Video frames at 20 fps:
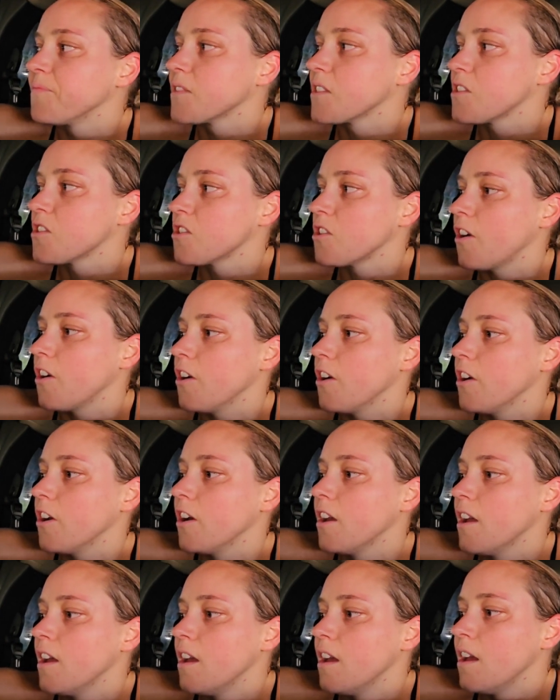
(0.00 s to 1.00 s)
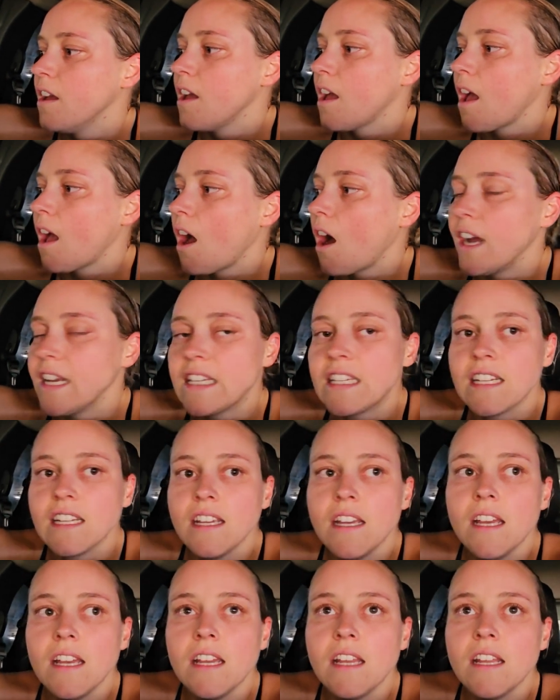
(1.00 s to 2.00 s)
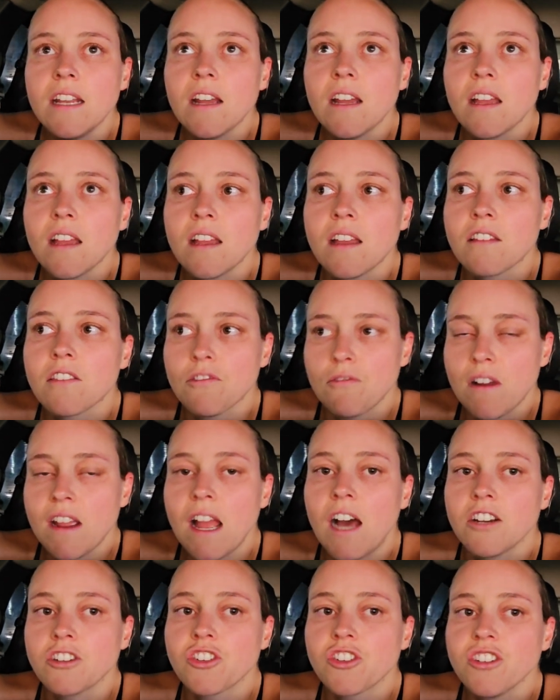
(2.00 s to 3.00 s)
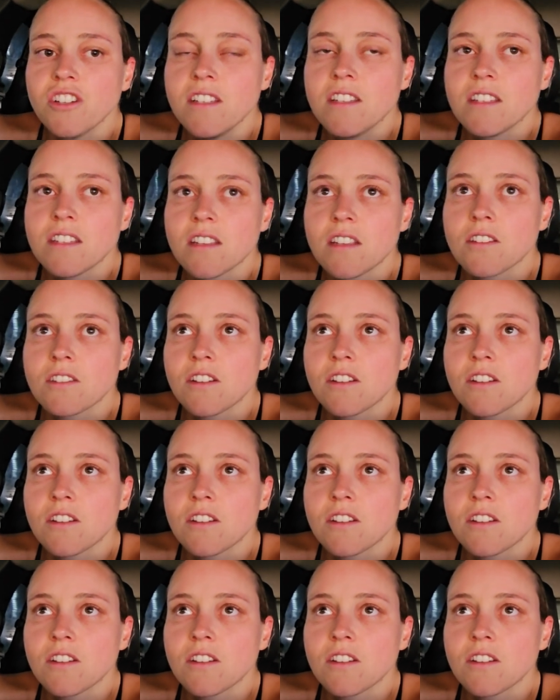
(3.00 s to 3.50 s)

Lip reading: So I did 300s.